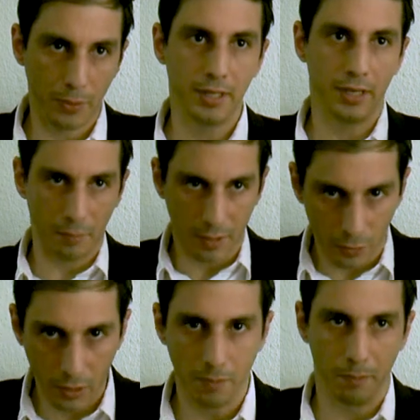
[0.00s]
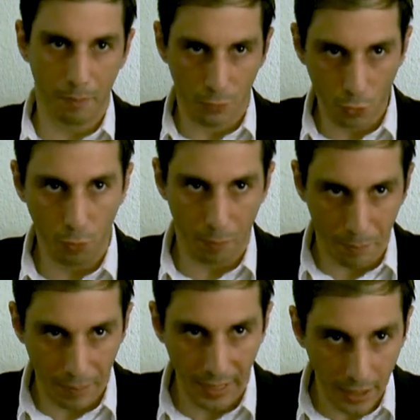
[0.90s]
putting it between two
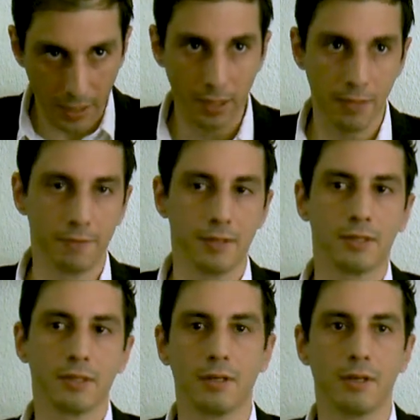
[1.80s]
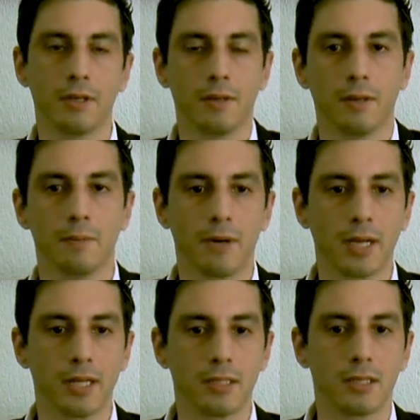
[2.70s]
big different uh,
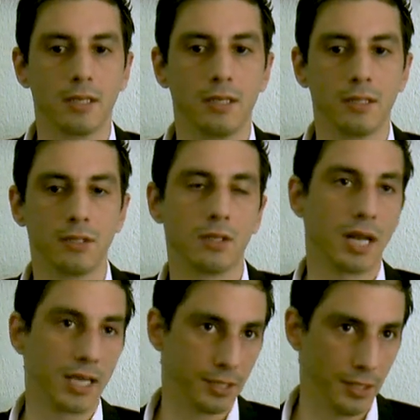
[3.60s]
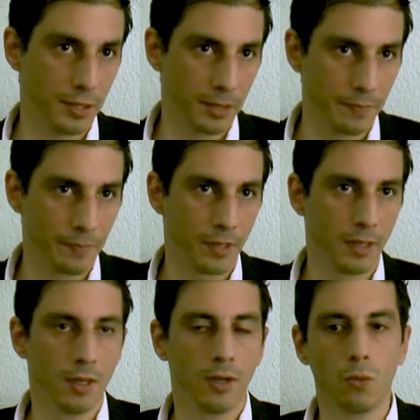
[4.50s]
brackets, is the last year
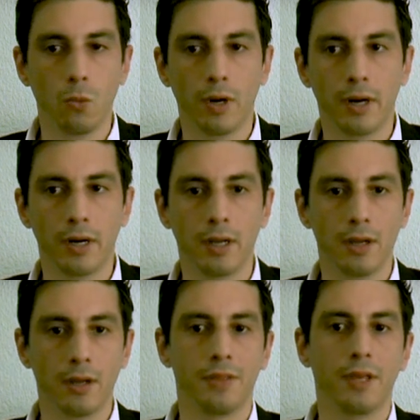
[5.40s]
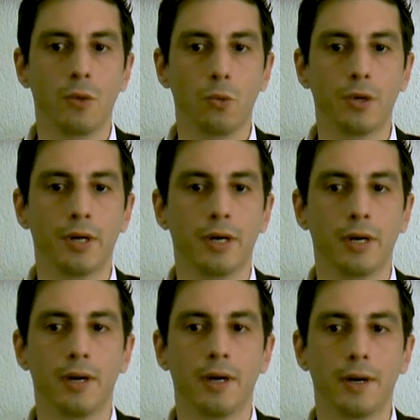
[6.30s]
where uh, they were
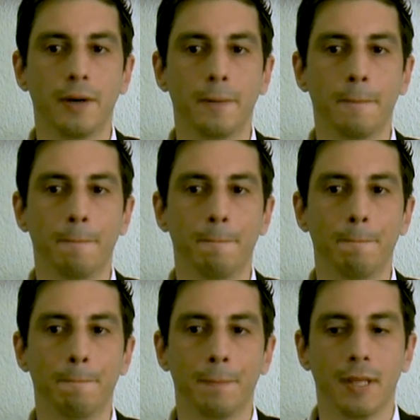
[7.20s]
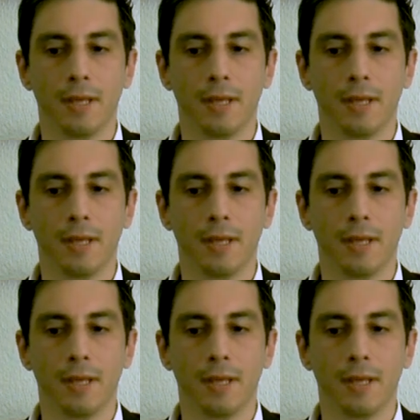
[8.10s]
um,